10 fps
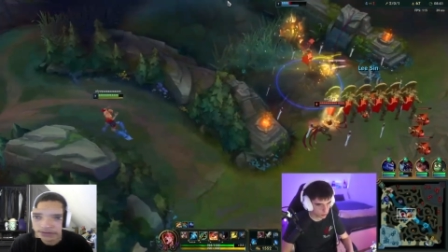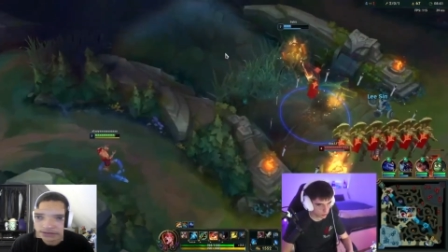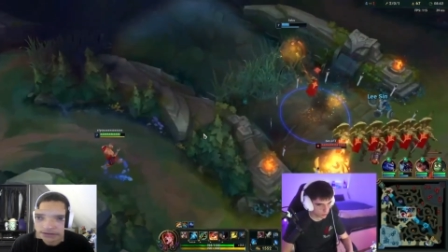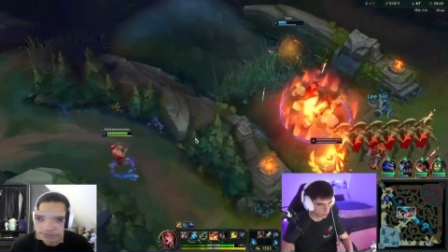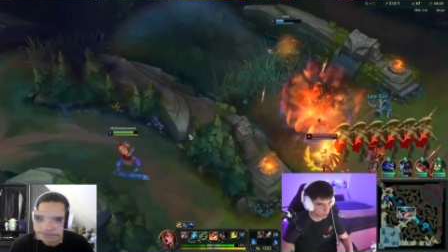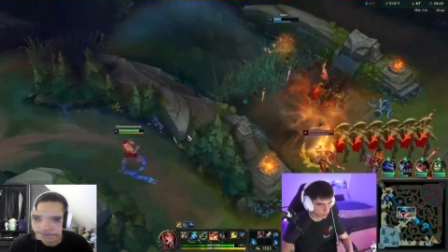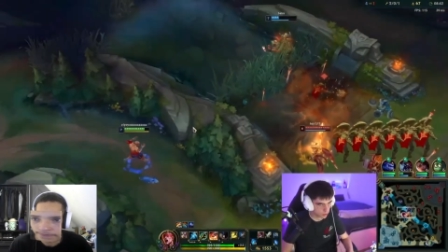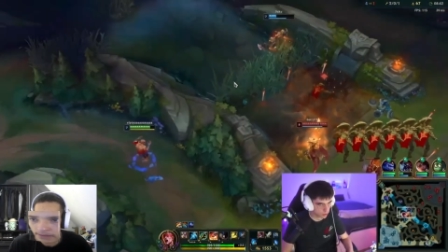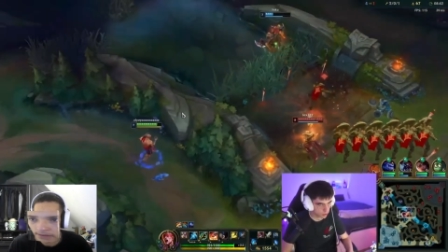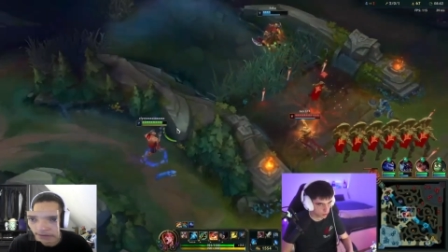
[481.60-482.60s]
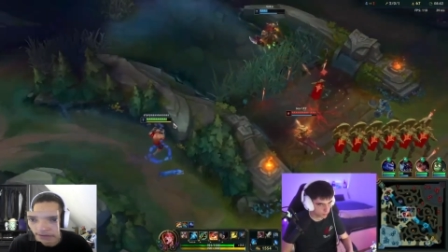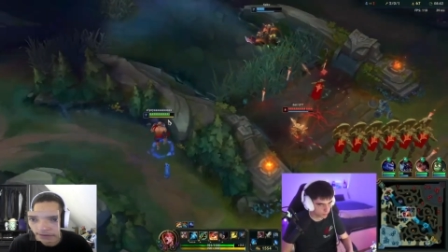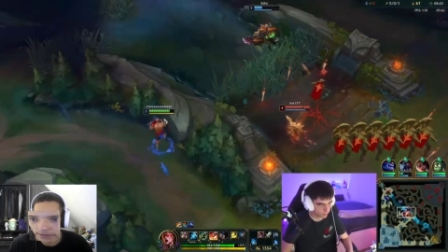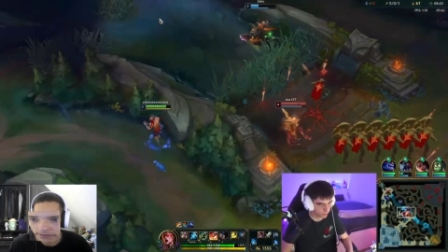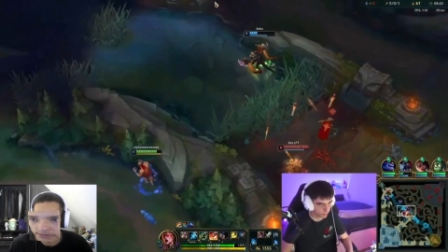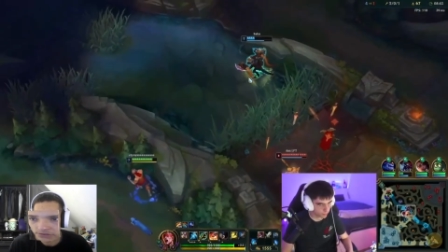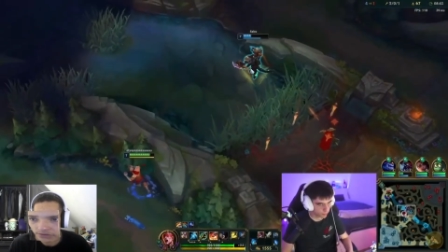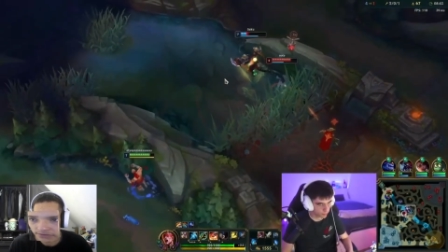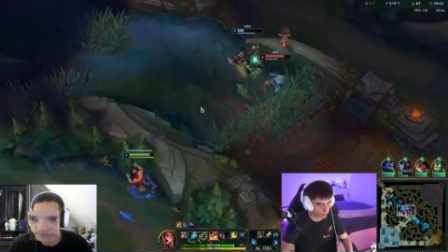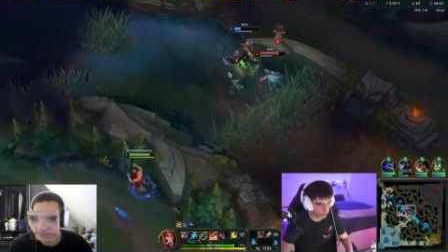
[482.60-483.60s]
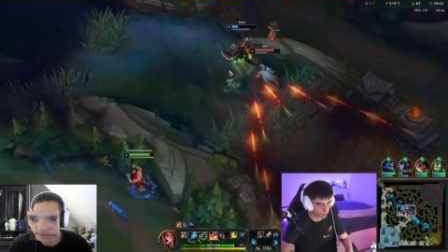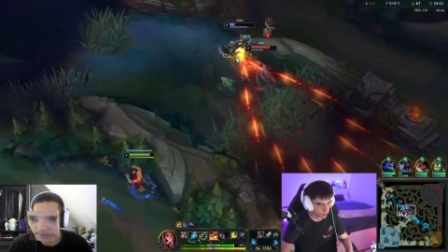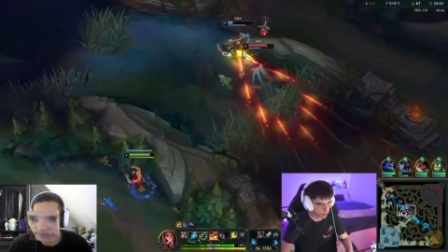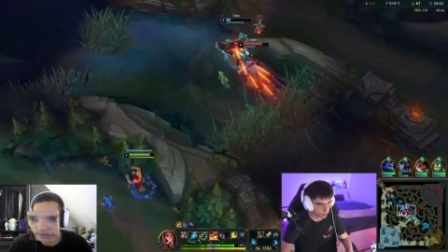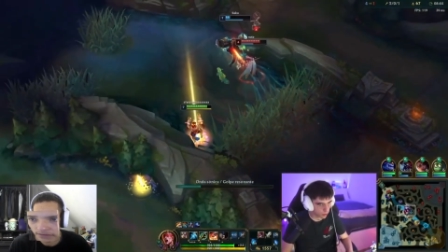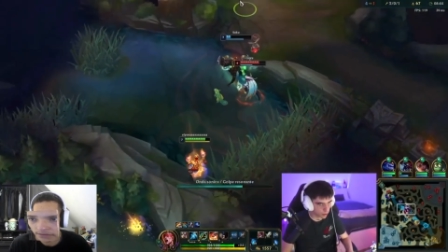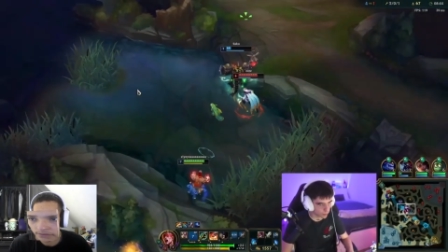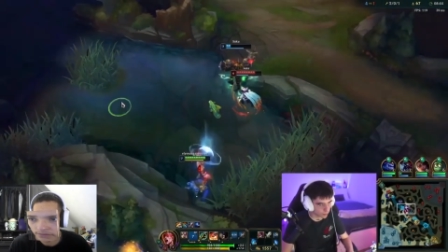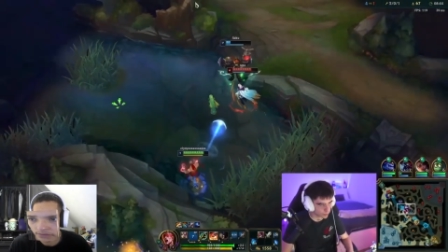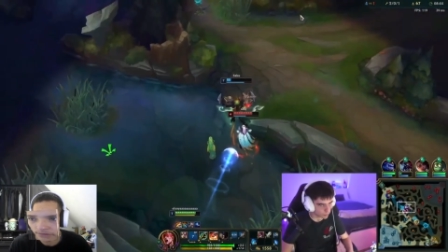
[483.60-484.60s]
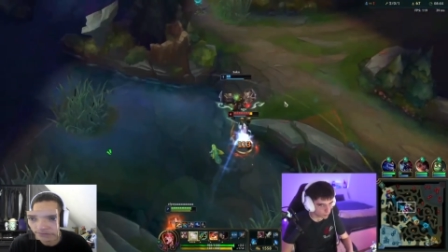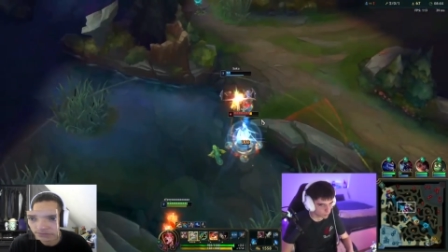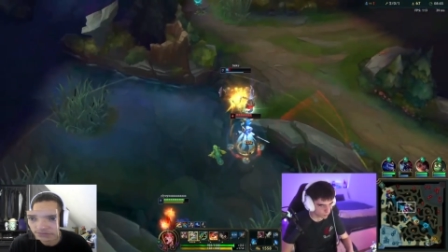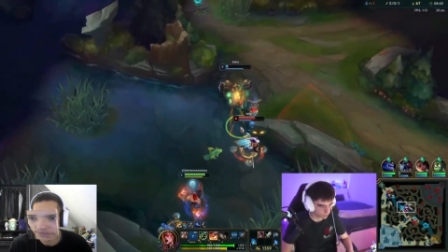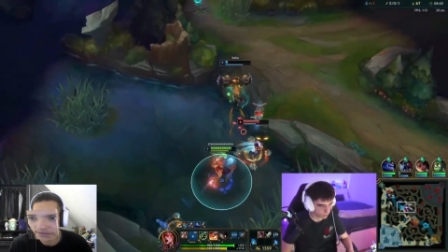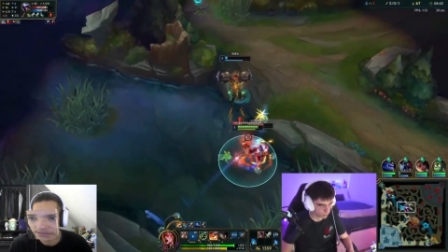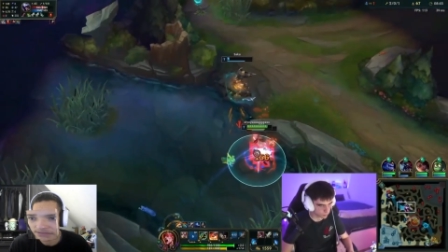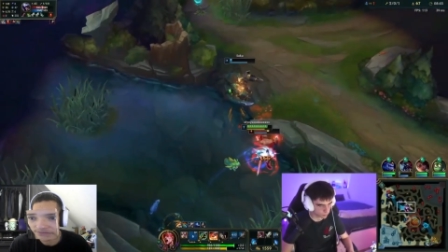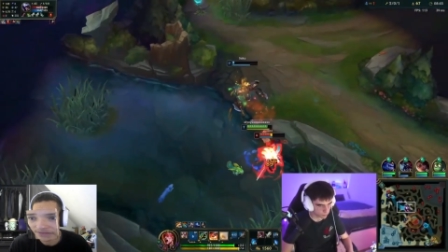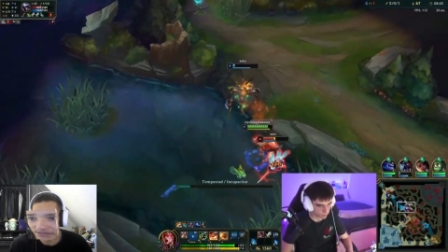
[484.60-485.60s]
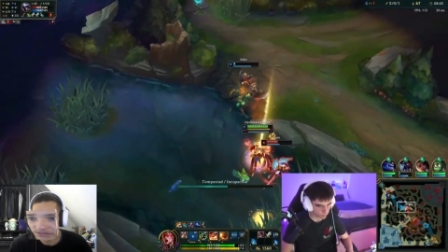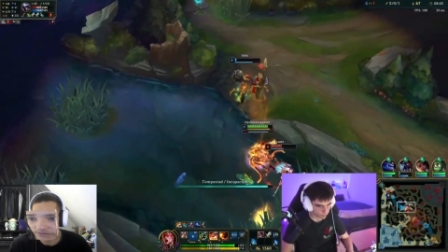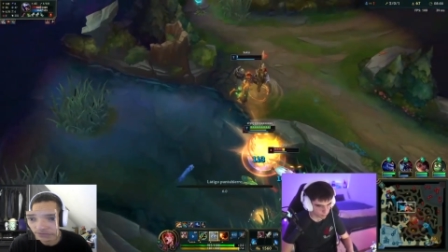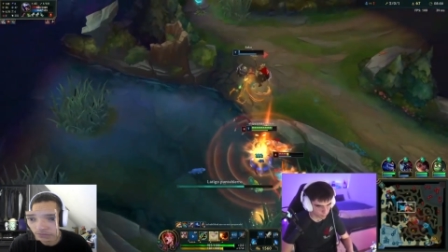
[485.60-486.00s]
You know, uh, Cho'Gath's picked here. Don't know if he wants to fight this. Flashes over the